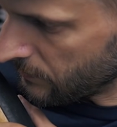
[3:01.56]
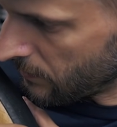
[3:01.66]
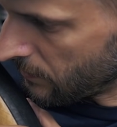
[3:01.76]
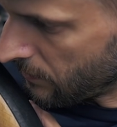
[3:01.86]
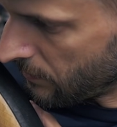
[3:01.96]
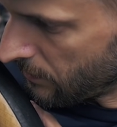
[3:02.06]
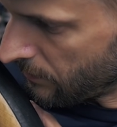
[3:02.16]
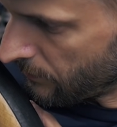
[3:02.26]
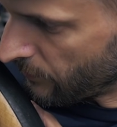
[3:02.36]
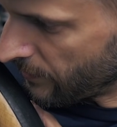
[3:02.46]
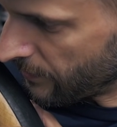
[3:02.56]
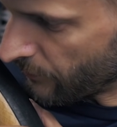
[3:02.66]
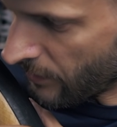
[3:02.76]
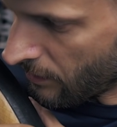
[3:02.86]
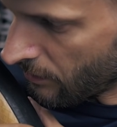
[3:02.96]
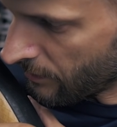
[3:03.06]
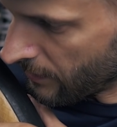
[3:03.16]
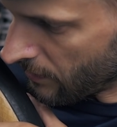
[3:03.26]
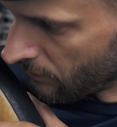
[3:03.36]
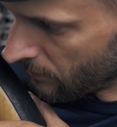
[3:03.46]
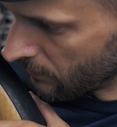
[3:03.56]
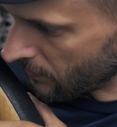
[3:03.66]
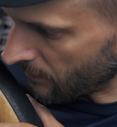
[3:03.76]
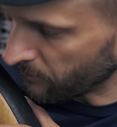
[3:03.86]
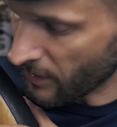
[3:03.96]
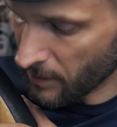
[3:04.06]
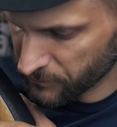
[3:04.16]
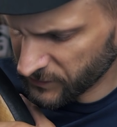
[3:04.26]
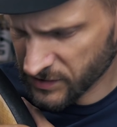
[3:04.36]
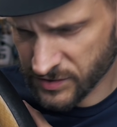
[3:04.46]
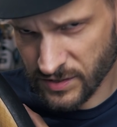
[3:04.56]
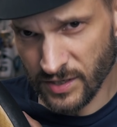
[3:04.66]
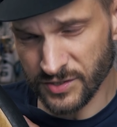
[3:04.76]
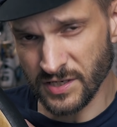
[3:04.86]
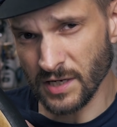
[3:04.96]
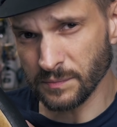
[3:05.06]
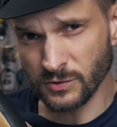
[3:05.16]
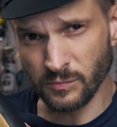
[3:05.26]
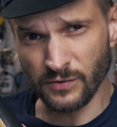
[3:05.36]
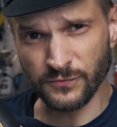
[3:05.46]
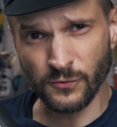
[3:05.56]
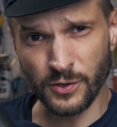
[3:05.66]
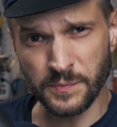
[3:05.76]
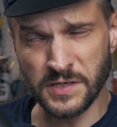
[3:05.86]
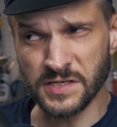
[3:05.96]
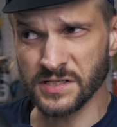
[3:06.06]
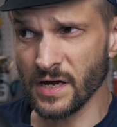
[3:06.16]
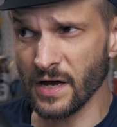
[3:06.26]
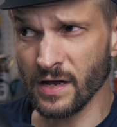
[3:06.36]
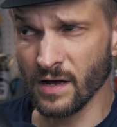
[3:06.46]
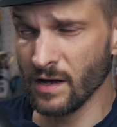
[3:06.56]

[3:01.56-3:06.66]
where we are now. I pumped these tires up to about 40 PSI